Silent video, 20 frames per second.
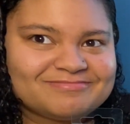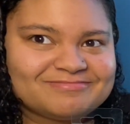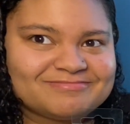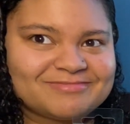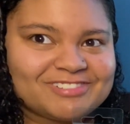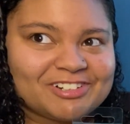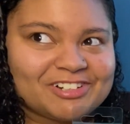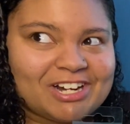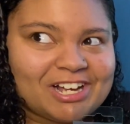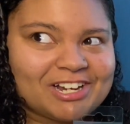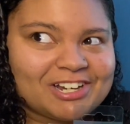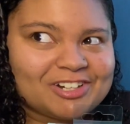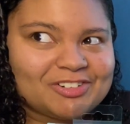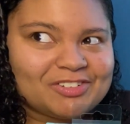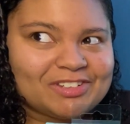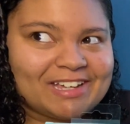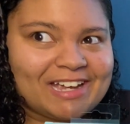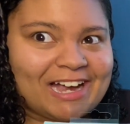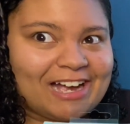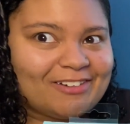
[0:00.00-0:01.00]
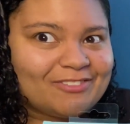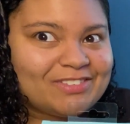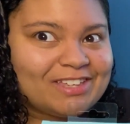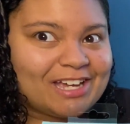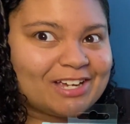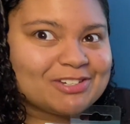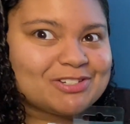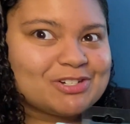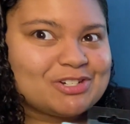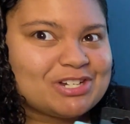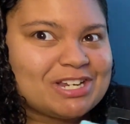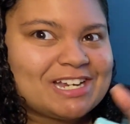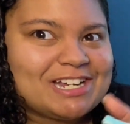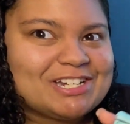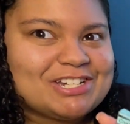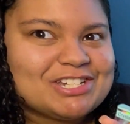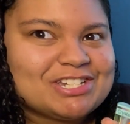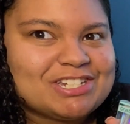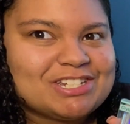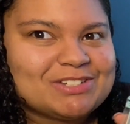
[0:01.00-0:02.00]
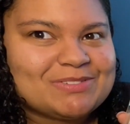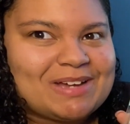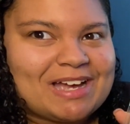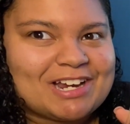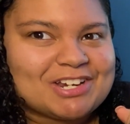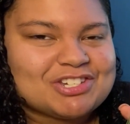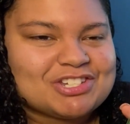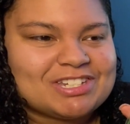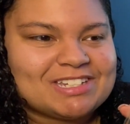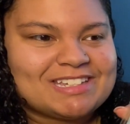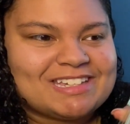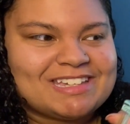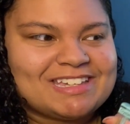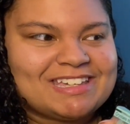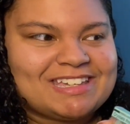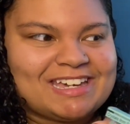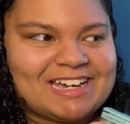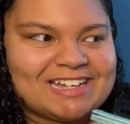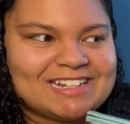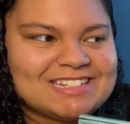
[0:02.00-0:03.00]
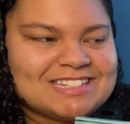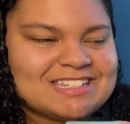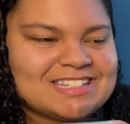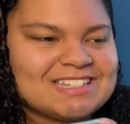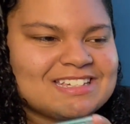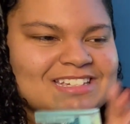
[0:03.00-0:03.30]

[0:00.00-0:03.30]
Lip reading: you're not gonna really have the extra change to actually get